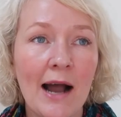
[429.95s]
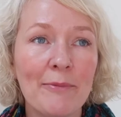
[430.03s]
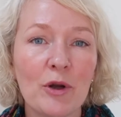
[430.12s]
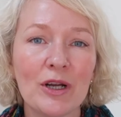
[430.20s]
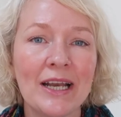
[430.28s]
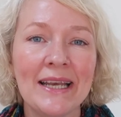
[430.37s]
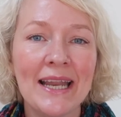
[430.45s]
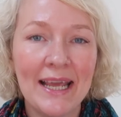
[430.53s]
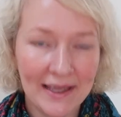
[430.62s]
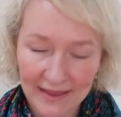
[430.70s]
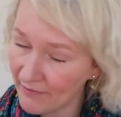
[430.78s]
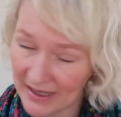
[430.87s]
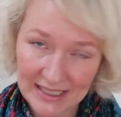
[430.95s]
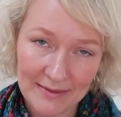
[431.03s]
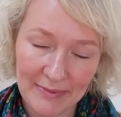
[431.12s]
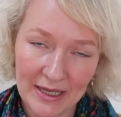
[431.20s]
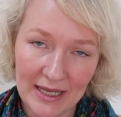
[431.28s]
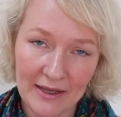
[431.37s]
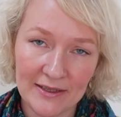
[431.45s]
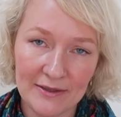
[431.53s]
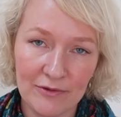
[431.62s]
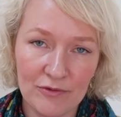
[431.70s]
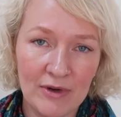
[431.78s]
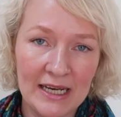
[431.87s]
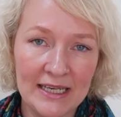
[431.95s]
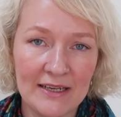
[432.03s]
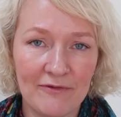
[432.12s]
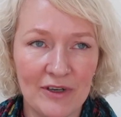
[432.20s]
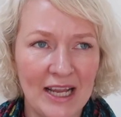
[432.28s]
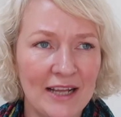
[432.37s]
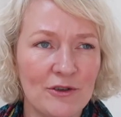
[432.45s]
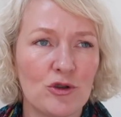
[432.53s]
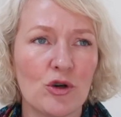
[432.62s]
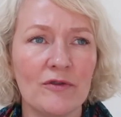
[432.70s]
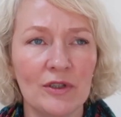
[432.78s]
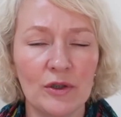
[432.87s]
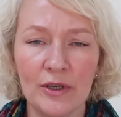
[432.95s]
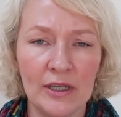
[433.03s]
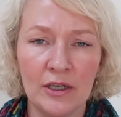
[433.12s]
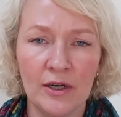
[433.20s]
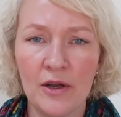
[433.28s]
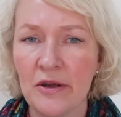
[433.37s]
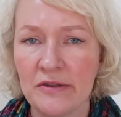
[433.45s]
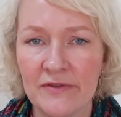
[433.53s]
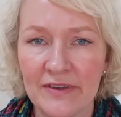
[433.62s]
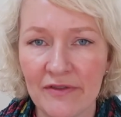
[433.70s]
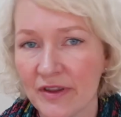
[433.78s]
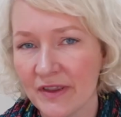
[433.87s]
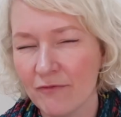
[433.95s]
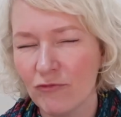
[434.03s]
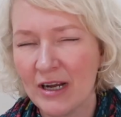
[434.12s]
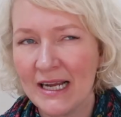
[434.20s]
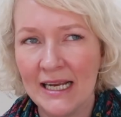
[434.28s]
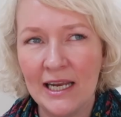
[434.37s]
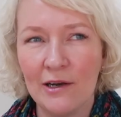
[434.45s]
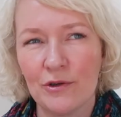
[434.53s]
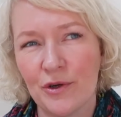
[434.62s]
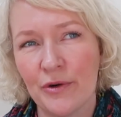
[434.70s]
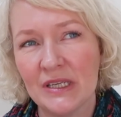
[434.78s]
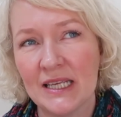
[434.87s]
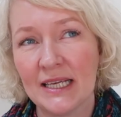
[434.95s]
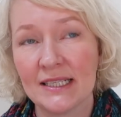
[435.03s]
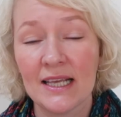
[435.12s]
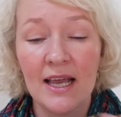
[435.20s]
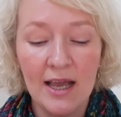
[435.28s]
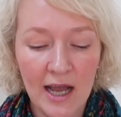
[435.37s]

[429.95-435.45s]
I'm not gonna nick that recipe because it was really different. It had truffle oil and loads of different really luxurious things.